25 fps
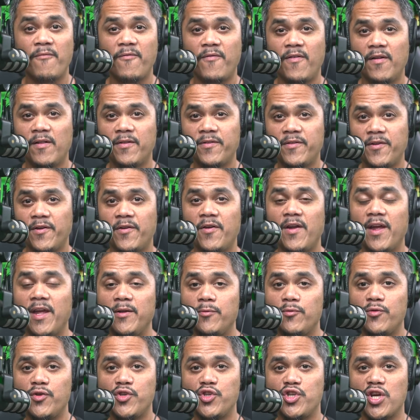filter in
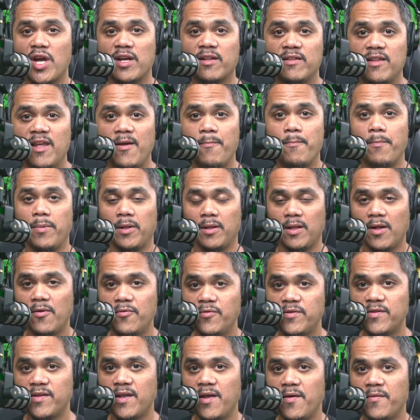rejecting
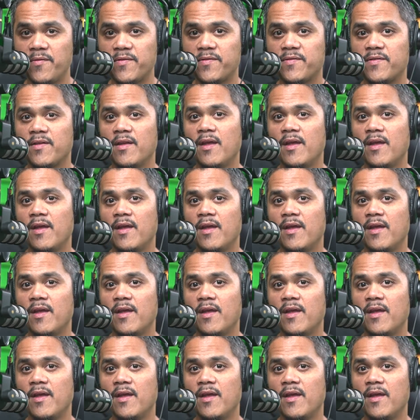plosives.